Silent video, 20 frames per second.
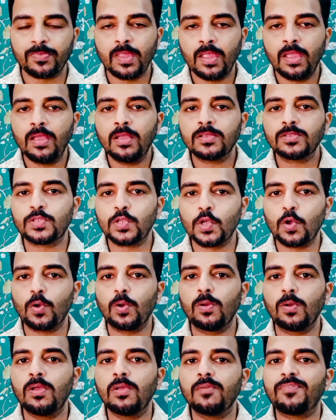So
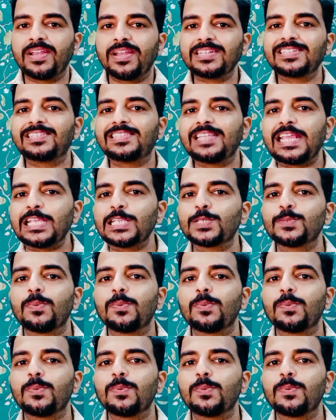friends, these were